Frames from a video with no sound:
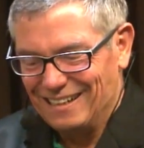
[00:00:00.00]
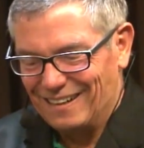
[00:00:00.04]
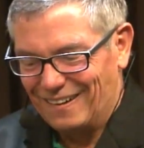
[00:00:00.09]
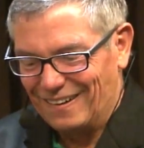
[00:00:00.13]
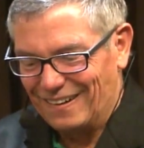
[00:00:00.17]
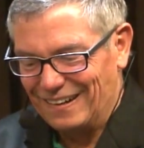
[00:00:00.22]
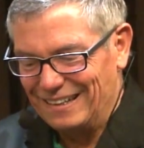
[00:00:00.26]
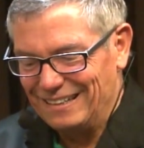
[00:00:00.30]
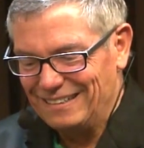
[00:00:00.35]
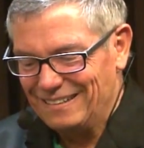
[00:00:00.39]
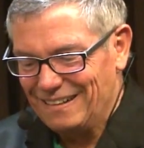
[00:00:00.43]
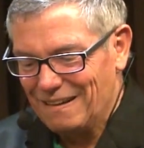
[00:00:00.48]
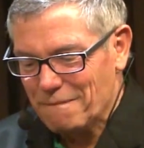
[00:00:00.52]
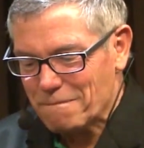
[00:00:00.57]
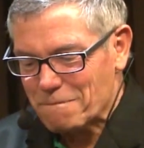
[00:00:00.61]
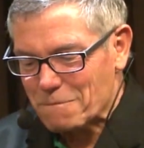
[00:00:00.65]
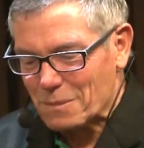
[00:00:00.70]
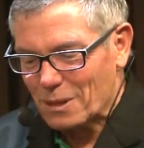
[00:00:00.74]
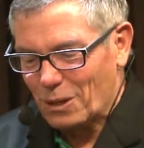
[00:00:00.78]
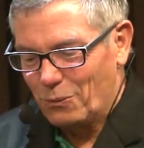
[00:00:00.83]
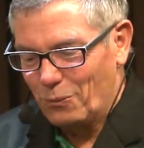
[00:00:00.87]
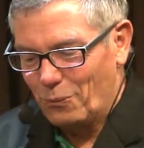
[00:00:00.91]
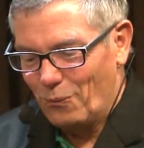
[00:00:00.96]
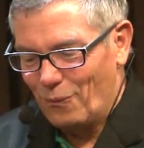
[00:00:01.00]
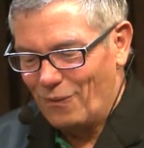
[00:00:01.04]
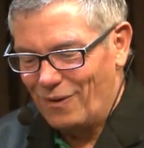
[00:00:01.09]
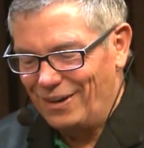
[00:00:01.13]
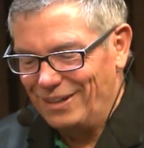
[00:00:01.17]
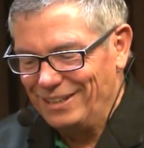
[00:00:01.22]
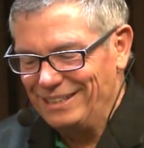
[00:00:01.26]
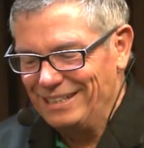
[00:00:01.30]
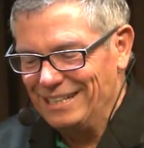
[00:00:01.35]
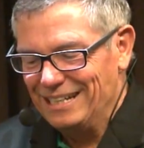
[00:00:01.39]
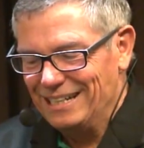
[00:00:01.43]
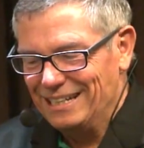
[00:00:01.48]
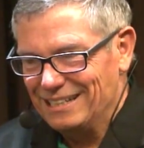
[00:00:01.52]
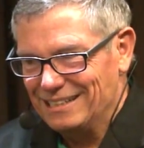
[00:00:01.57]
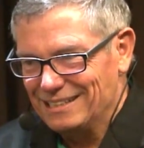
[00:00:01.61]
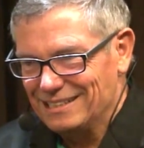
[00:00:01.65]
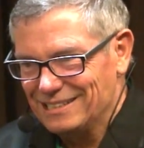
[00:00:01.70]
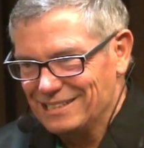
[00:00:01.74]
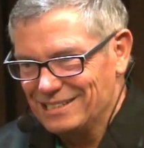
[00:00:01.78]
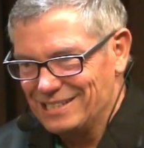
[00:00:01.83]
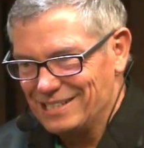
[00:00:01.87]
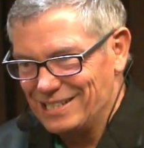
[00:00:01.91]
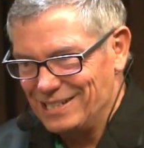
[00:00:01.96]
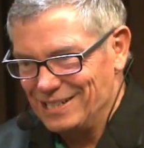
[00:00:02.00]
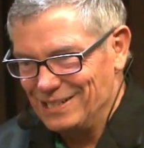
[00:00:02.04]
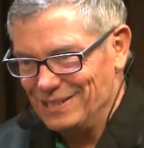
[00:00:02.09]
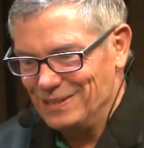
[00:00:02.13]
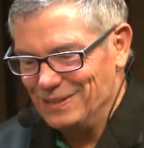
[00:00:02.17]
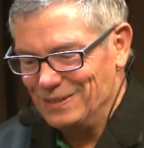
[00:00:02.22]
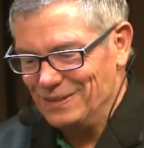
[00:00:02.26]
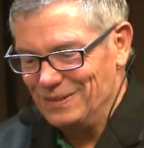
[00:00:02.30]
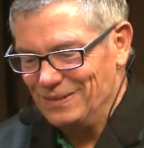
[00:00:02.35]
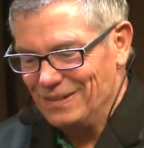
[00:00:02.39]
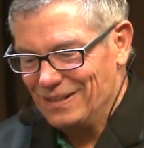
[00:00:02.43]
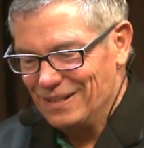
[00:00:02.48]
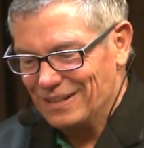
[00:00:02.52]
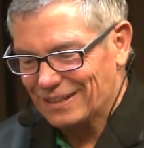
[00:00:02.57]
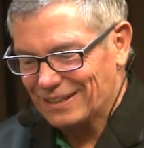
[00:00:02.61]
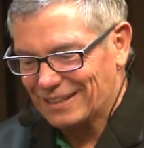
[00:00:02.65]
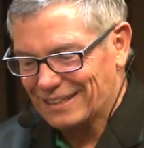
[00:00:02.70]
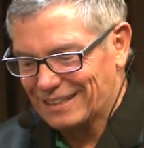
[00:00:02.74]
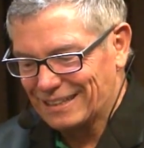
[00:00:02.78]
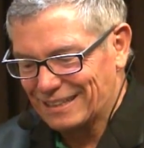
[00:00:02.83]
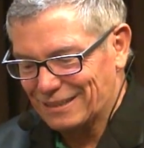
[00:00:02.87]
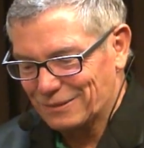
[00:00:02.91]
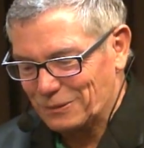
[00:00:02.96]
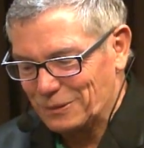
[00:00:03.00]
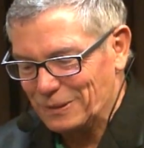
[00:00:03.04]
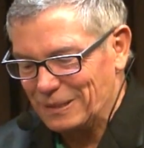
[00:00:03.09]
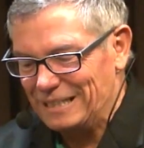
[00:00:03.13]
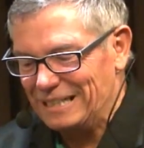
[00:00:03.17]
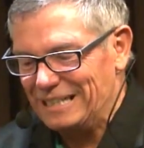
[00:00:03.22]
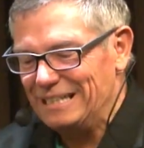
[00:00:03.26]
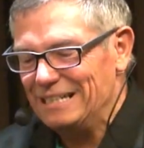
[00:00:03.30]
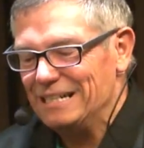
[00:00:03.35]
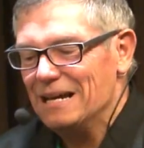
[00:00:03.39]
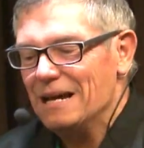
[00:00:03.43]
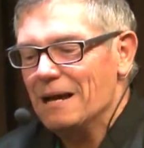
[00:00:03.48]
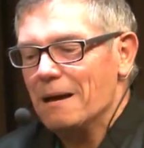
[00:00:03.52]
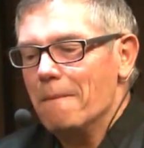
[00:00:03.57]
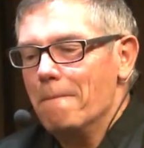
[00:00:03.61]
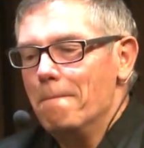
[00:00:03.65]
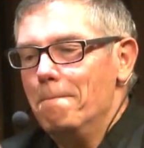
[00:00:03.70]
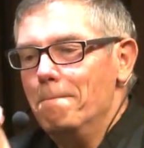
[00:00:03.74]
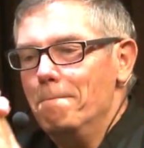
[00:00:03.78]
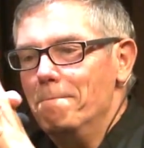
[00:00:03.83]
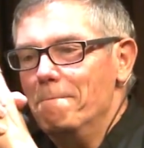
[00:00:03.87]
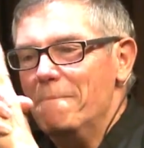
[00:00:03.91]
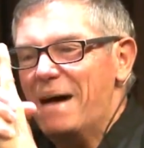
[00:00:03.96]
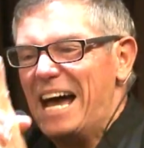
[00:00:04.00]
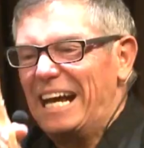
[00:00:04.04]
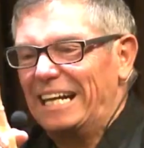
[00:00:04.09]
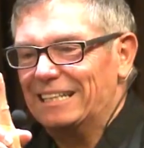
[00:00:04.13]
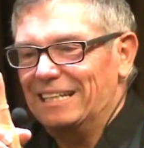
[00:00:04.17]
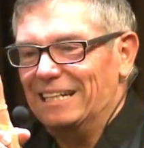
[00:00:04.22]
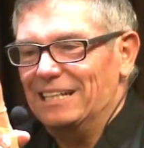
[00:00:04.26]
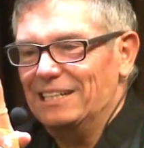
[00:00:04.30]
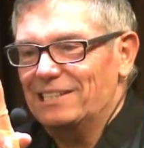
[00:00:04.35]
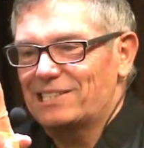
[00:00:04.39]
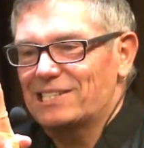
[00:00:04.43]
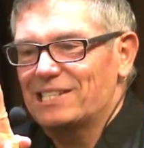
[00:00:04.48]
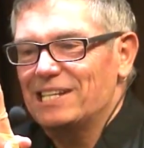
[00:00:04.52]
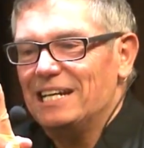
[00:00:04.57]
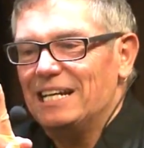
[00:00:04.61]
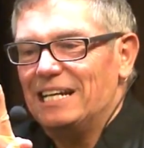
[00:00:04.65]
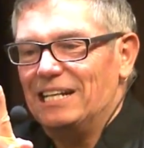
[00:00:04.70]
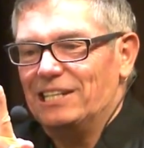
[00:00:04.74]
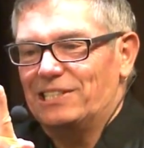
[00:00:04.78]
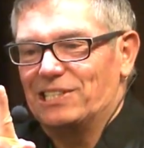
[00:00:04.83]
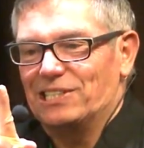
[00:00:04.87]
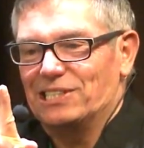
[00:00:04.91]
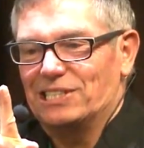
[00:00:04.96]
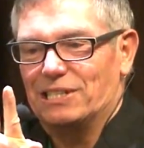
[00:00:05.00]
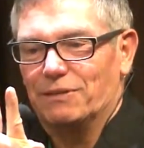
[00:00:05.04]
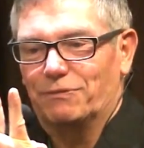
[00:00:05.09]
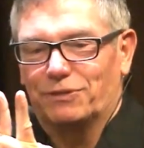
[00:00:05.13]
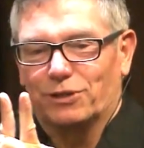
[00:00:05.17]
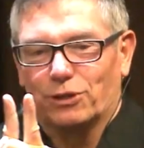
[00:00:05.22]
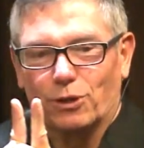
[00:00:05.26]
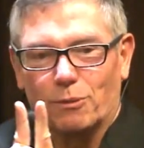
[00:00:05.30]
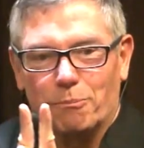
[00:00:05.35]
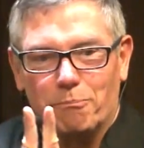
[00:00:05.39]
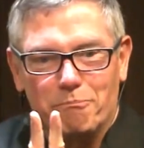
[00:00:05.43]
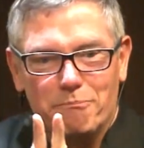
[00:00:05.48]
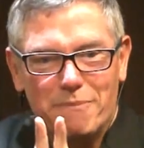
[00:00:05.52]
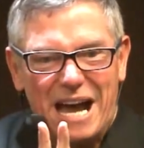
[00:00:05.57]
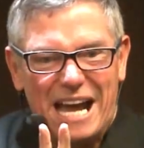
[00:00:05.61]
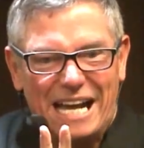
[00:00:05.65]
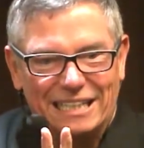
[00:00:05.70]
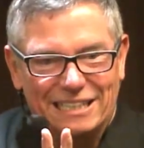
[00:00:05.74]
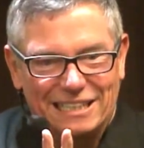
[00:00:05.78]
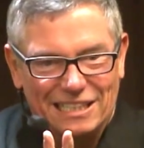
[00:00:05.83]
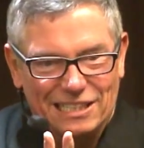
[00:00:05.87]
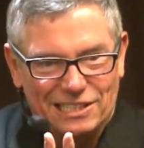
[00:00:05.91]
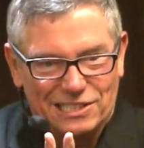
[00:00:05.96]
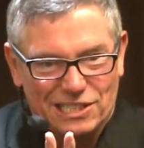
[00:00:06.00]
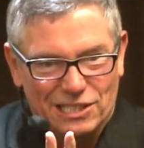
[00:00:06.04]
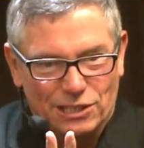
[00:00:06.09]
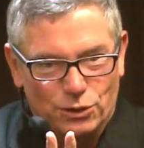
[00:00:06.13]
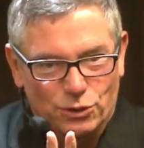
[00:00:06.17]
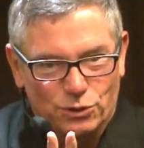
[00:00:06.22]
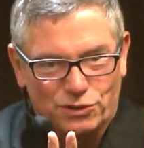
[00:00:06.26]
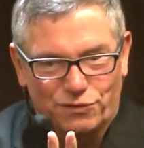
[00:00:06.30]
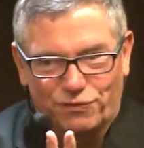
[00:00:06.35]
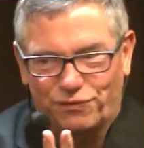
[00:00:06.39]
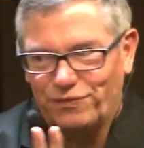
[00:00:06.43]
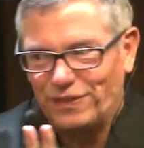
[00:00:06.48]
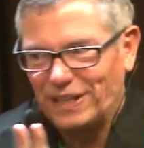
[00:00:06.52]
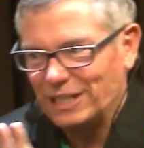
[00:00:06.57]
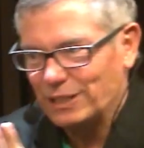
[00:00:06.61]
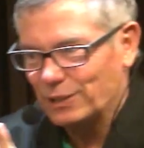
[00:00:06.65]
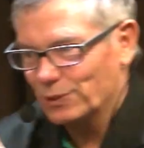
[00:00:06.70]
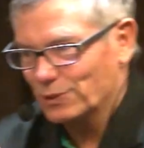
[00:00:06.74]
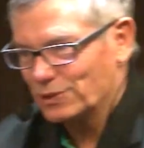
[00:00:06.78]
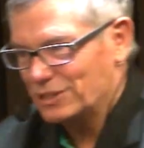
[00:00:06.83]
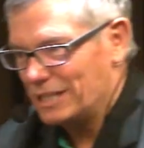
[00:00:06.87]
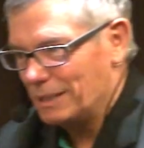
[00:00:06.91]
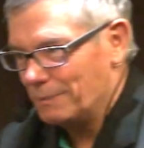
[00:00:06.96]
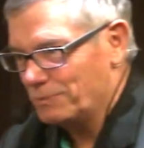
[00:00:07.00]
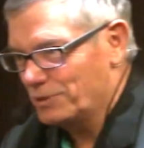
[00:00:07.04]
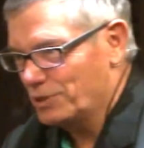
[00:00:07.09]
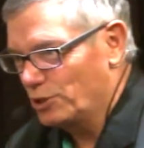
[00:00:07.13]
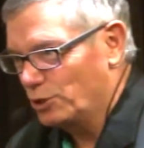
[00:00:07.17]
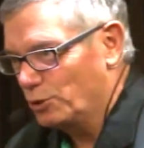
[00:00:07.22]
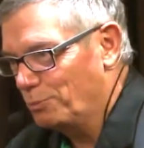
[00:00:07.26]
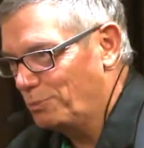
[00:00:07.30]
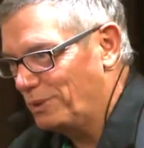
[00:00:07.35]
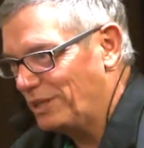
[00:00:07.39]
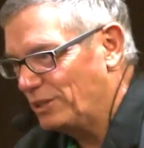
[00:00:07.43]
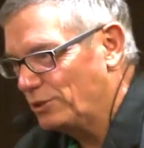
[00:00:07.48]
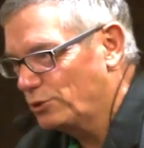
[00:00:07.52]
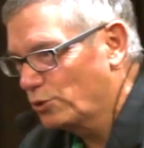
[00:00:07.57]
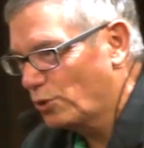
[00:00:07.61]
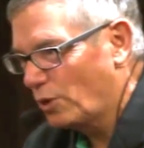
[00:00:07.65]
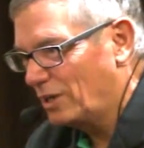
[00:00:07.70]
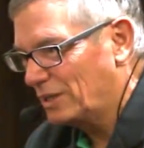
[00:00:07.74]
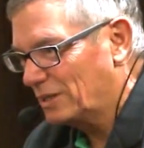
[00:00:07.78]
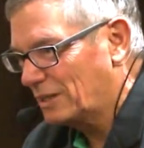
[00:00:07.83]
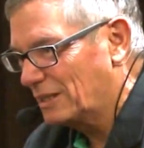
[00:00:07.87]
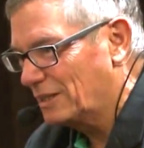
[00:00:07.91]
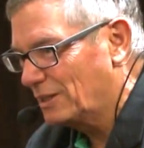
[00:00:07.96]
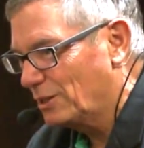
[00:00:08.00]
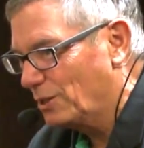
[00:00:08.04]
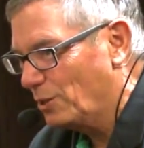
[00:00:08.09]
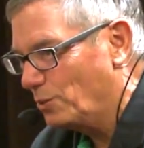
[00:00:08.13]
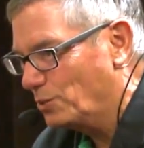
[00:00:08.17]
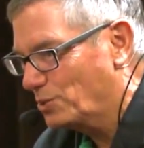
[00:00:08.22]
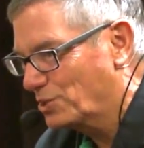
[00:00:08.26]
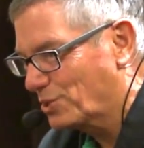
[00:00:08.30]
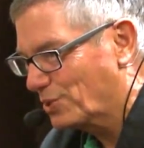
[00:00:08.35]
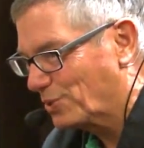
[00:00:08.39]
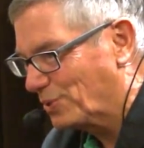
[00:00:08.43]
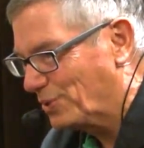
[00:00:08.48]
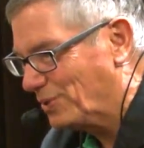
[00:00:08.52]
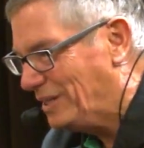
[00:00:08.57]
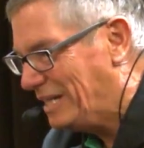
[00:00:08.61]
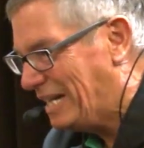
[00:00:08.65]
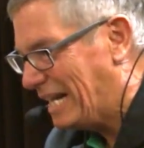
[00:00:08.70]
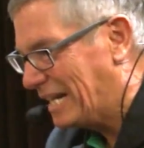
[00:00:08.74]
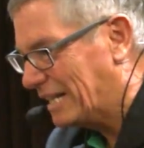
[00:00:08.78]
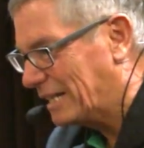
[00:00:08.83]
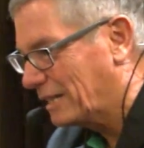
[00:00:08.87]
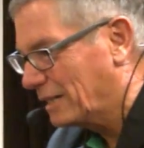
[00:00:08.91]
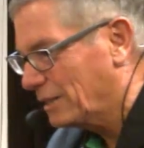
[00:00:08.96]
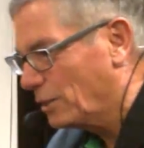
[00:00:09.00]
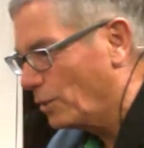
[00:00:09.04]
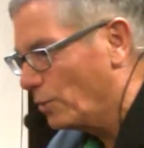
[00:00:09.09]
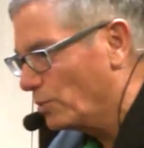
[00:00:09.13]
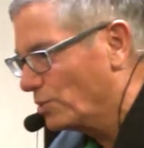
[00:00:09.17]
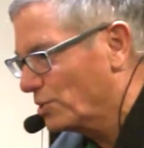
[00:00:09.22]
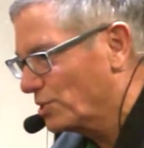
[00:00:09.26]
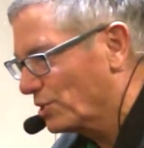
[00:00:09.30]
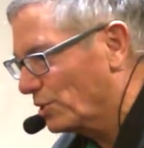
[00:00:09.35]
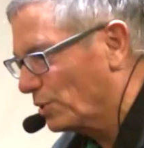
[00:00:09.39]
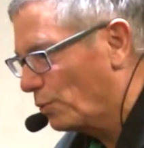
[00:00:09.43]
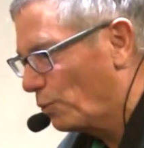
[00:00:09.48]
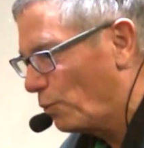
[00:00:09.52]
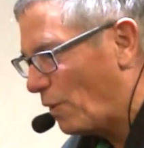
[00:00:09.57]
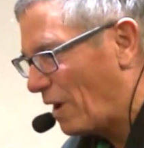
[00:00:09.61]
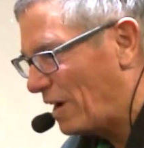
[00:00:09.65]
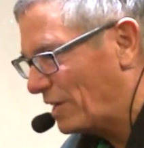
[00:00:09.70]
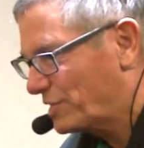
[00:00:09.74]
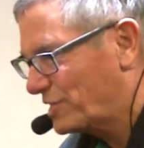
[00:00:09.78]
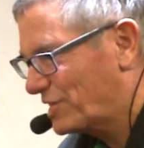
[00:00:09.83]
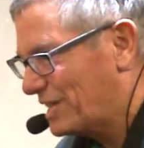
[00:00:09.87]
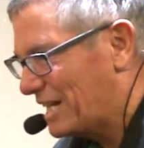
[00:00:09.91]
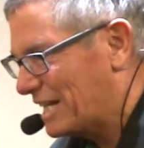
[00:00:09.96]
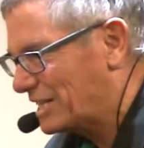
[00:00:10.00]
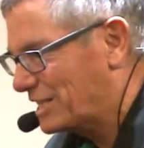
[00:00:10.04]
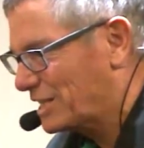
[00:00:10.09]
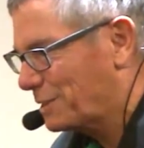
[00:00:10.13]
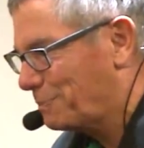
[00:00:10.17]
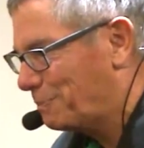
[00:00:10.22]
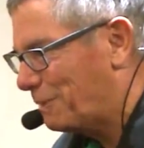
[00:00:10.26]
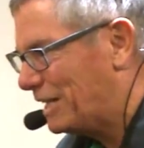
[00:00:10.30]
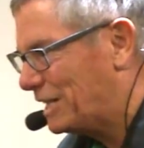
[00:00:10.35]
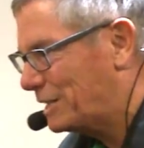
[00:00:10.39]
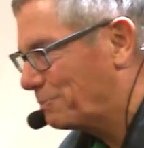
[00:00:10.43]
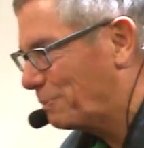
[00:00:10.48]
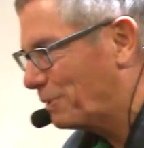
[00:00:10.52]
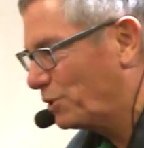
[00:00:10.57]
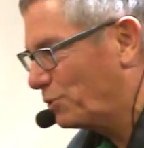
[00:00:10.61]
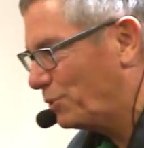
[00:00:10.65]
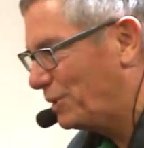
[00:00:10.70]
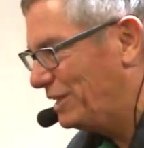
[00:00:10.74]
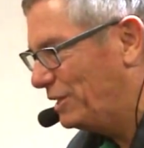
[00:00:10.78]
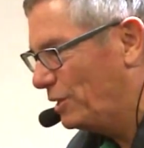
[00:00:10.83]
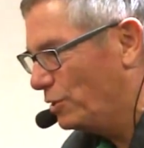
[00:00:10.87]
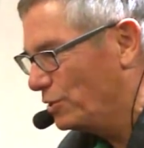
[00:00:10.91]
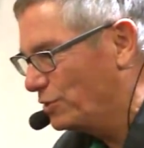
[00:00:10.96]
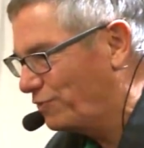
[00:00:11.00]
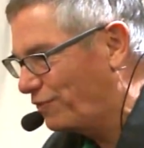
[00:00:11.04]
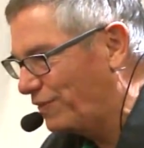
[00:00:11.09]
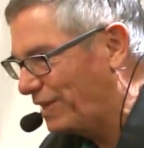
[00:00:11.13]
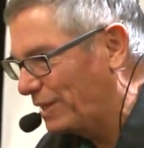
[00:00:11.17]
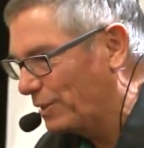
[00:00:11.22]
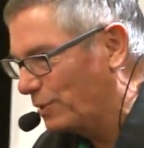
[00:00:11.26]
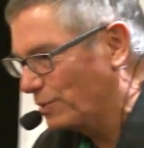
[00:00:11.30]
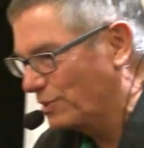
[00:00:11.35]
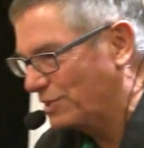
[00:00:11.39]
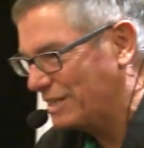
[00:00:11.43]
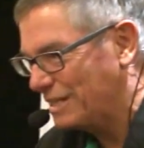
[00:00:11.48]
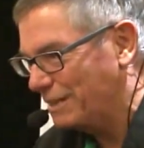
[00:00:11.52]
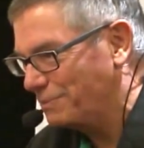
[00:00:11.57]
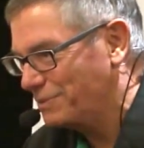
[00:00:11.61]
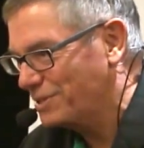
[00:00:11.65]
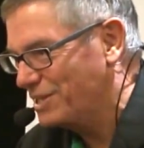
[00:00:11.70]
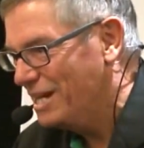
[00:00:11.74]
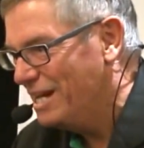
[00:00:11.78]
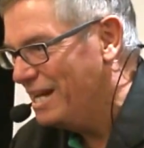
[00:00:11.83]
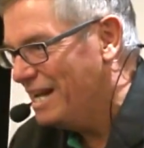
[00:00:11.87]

All right, 1, 2, 3, magnets. It's as if there are magnets in those fingertips and they're being drawn closer and closer. Watch that space between those fingertips